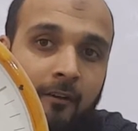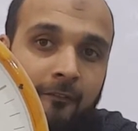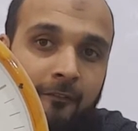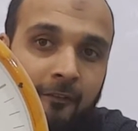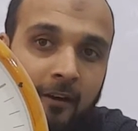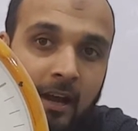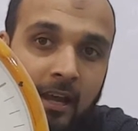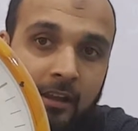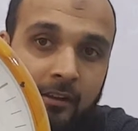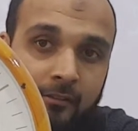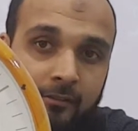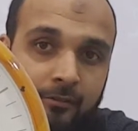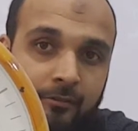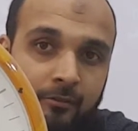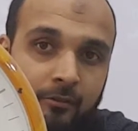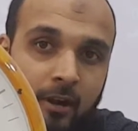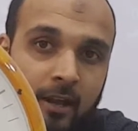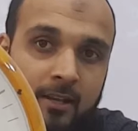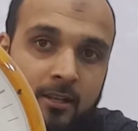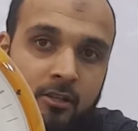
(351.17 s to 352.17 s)
5,
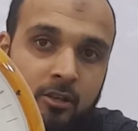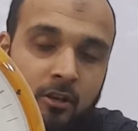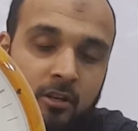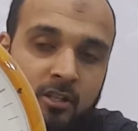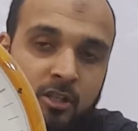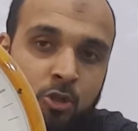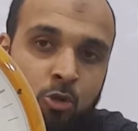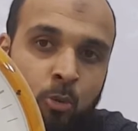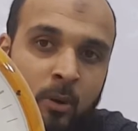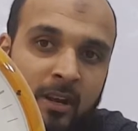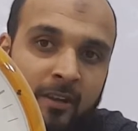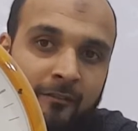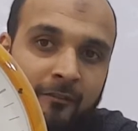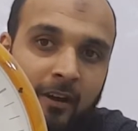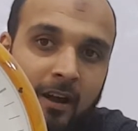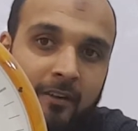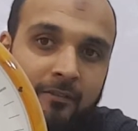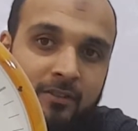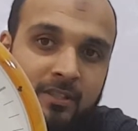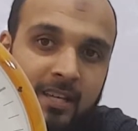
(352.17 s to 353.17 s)
right? So it's
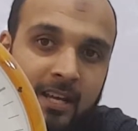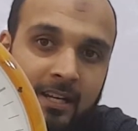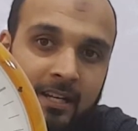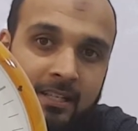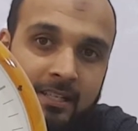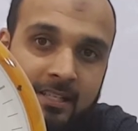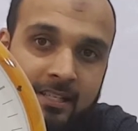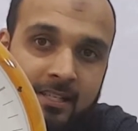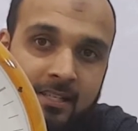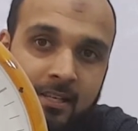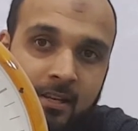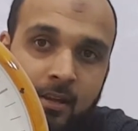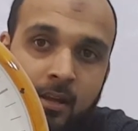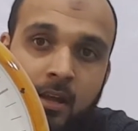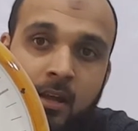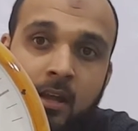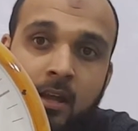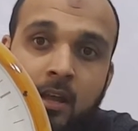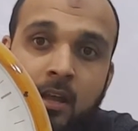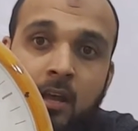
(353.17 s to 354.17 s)
25 seconds.
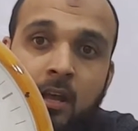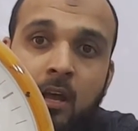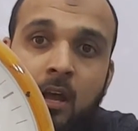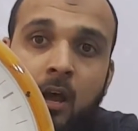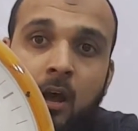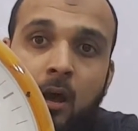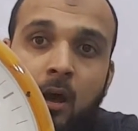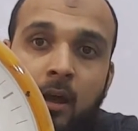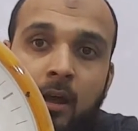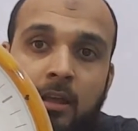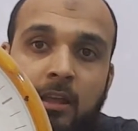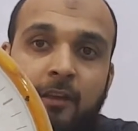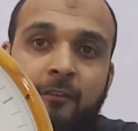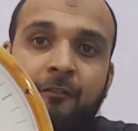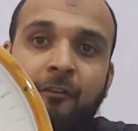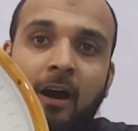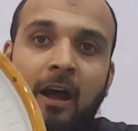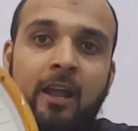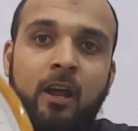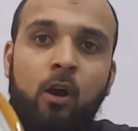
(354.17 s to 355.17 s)

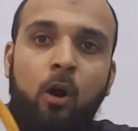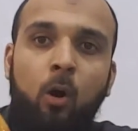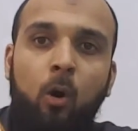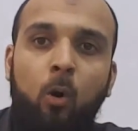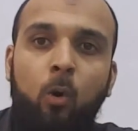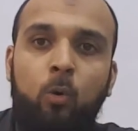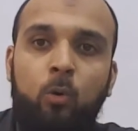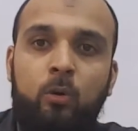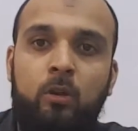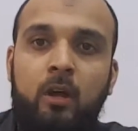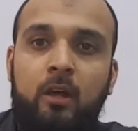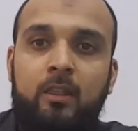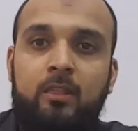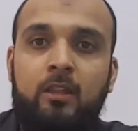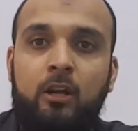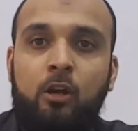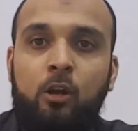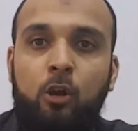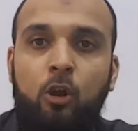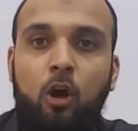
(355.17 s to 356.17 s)
If I hold the
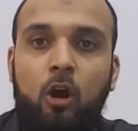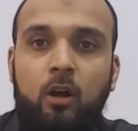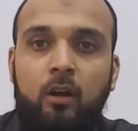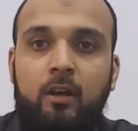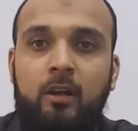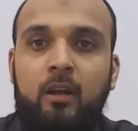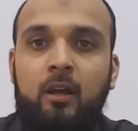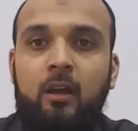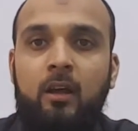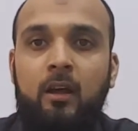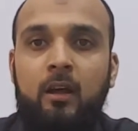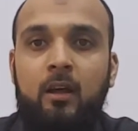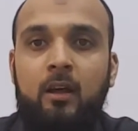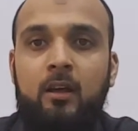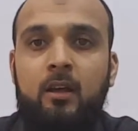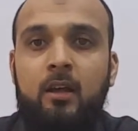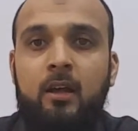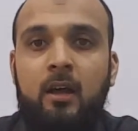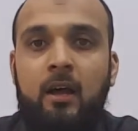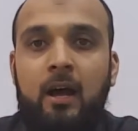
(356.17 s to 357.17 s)
clock
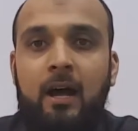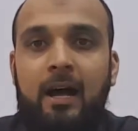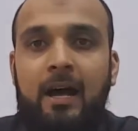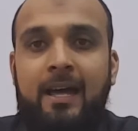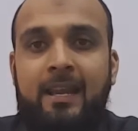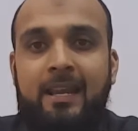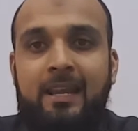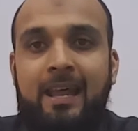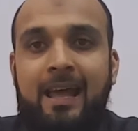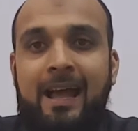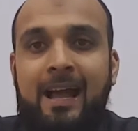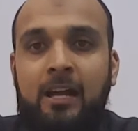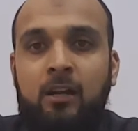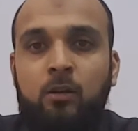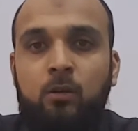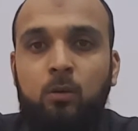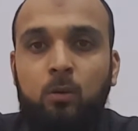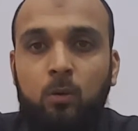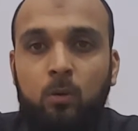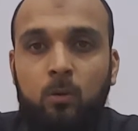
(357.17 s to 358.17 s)
at an
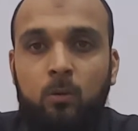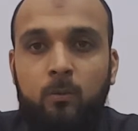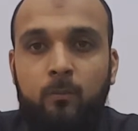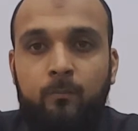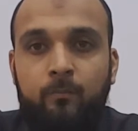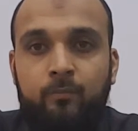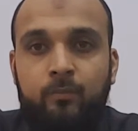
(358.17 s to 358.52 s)
angle,